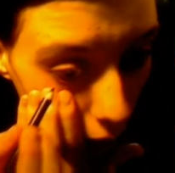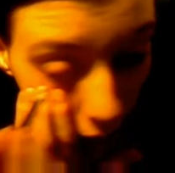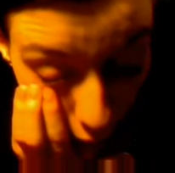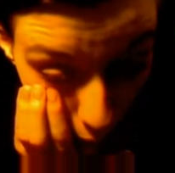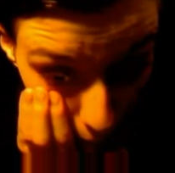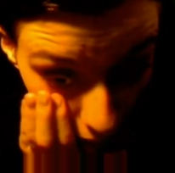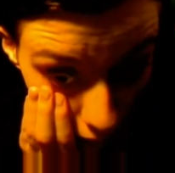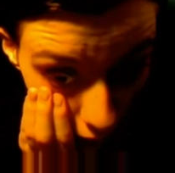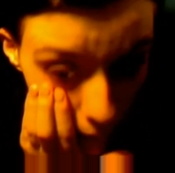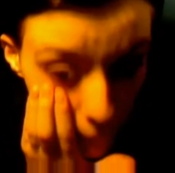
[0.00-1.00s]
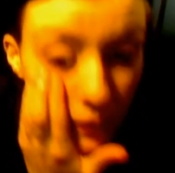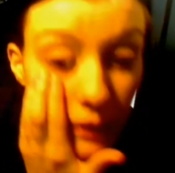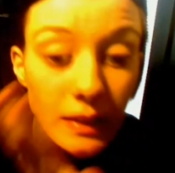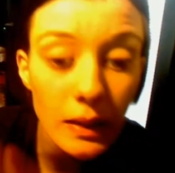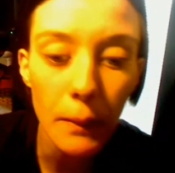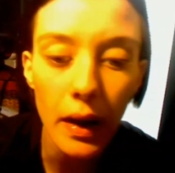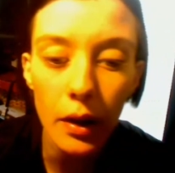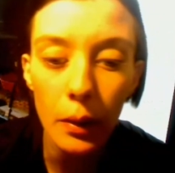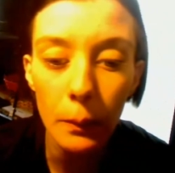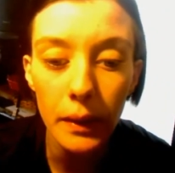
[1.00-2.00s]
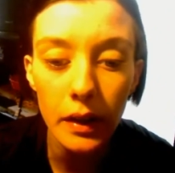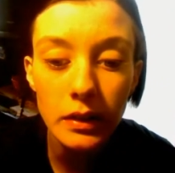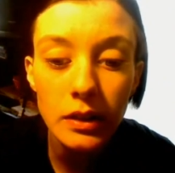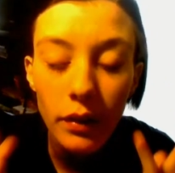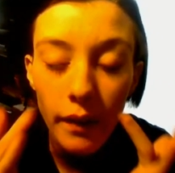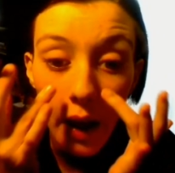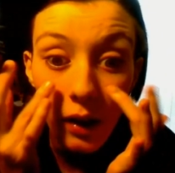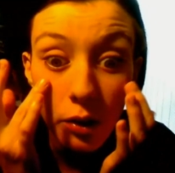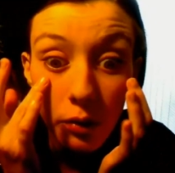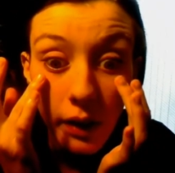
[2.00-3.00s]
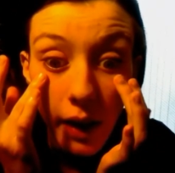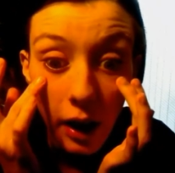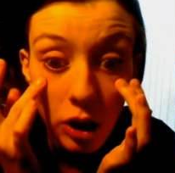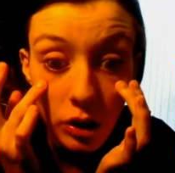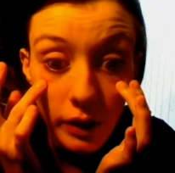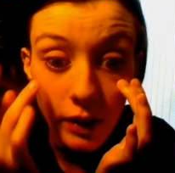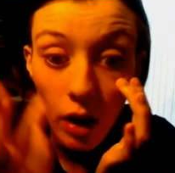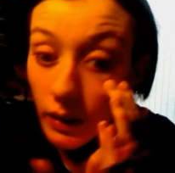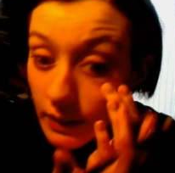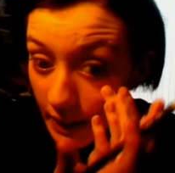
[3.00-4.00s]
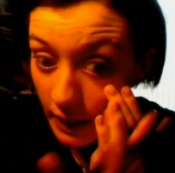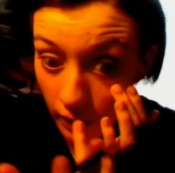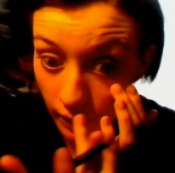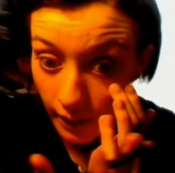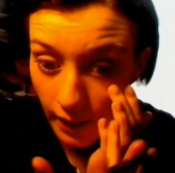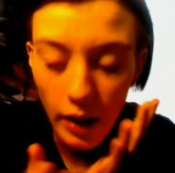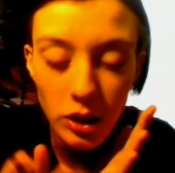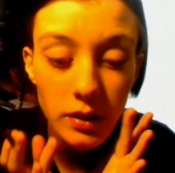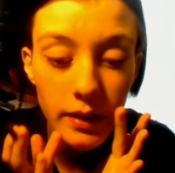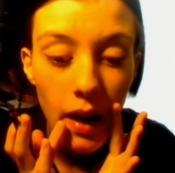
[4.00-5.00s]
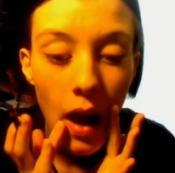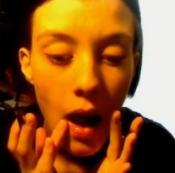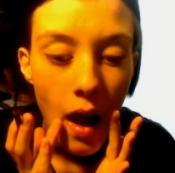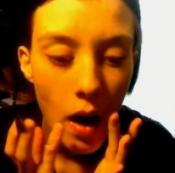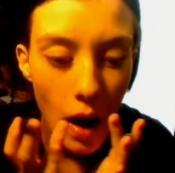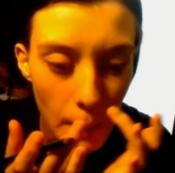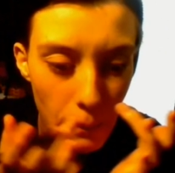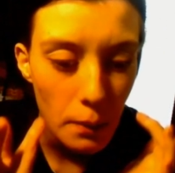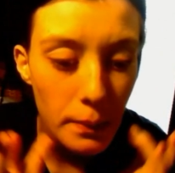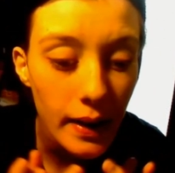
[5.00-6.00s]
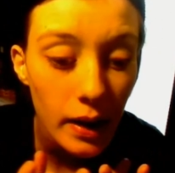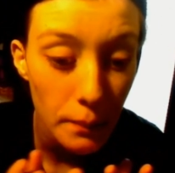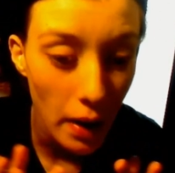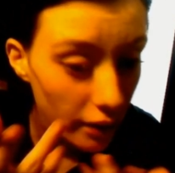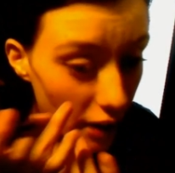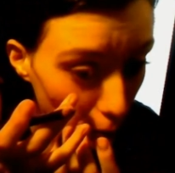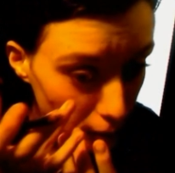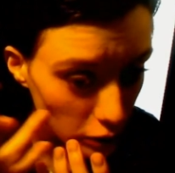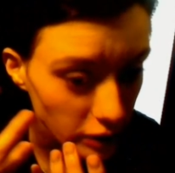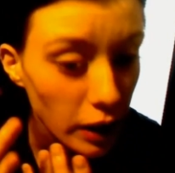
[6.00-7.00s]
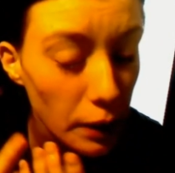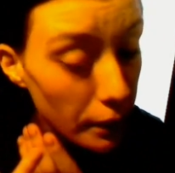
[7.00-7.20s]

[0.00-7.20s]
wide open, but semi-open, so that you can actually not tear, and actually, opening your mouth helps your tear